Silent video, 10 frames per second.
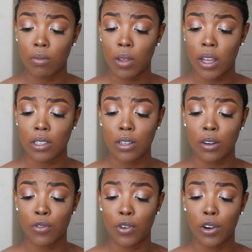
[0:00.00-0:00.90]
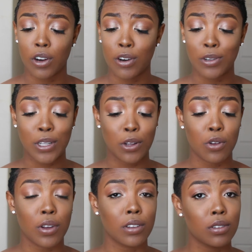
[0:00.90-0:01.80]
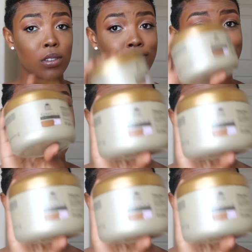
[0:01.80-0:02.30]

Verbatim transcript: Custard for Curls and Coils.